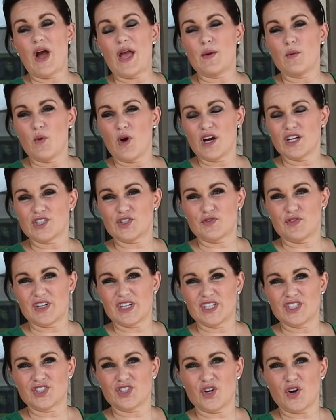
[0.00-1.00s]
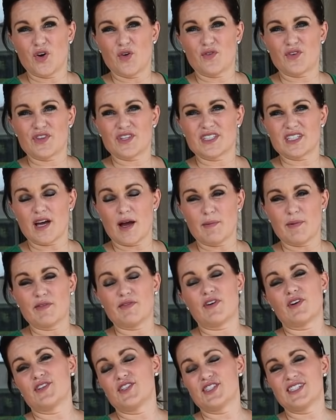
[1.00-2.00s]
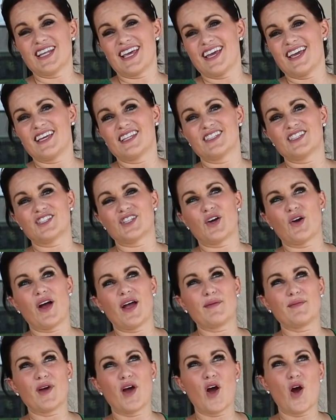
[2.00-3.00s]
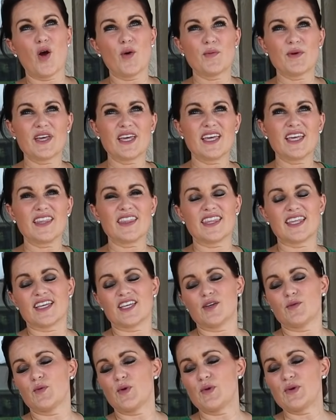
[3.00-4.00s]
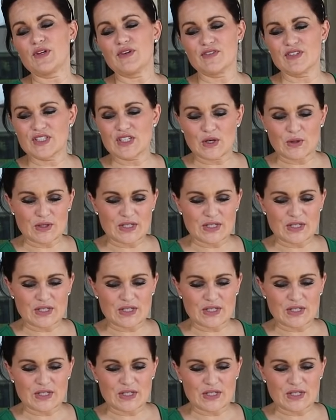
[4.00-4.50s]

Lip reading: whitewash finish over the top of our stain, so I'm hoping that you won't even